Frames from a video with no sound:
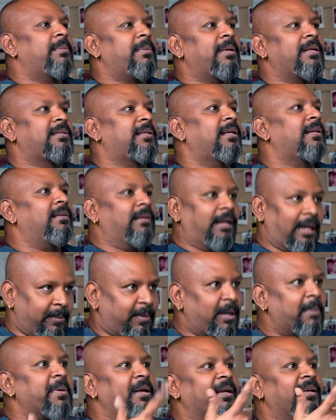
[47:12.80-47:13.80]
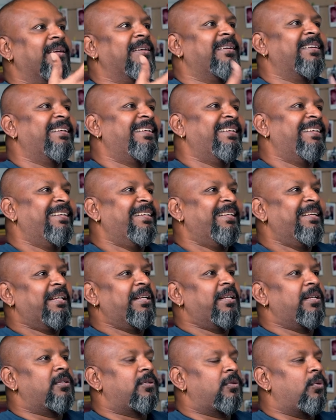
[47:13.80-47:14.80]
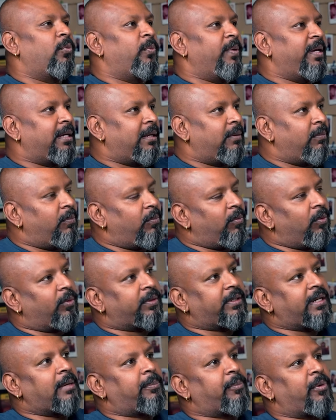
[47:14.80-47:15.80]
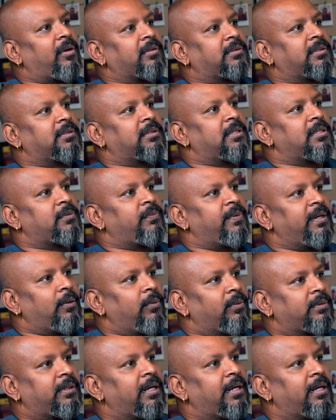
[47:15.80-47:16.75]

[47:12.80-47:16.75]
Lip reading: And I said, I'm coming. So we looked at processes, we looked